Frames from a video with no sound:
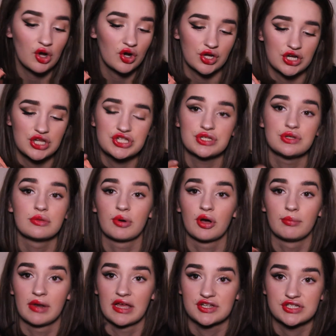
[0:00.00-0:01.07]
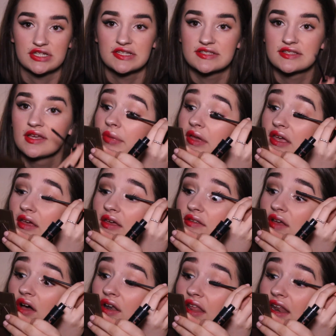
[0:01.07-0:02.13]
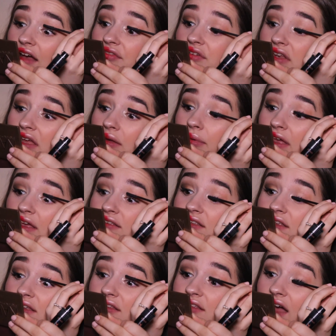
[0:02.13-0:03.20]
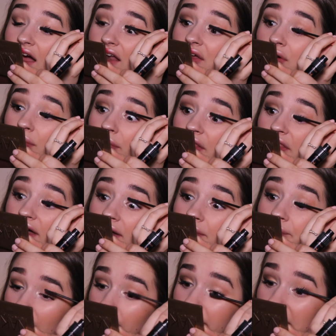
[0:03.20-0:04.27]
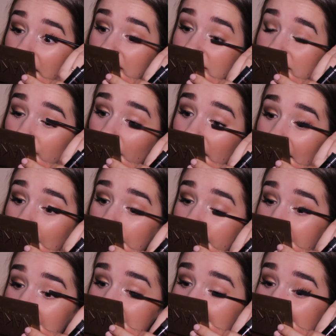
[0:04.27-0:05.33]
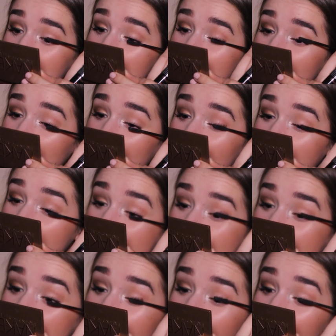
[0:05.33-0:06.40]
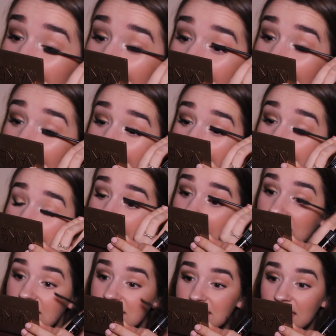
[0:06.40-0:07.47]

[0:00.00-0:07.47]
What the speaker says: not going to do the bottom lashes because on an everyday basis I don't bother, because when I'm busy and doing things day to